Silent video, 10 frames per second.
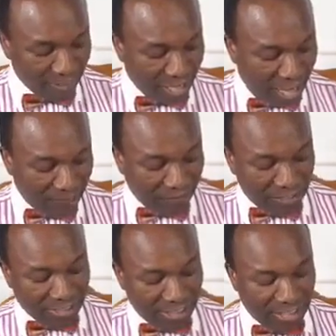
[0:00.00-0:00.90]
After
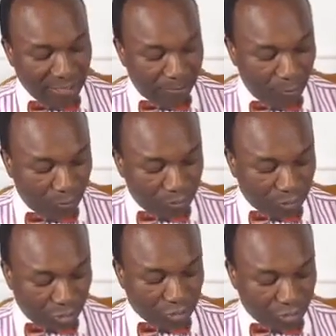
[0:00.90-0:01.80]
reading the book
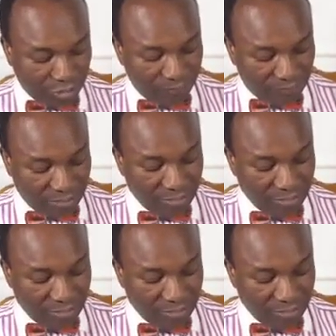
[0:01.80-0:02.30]
Church Shift,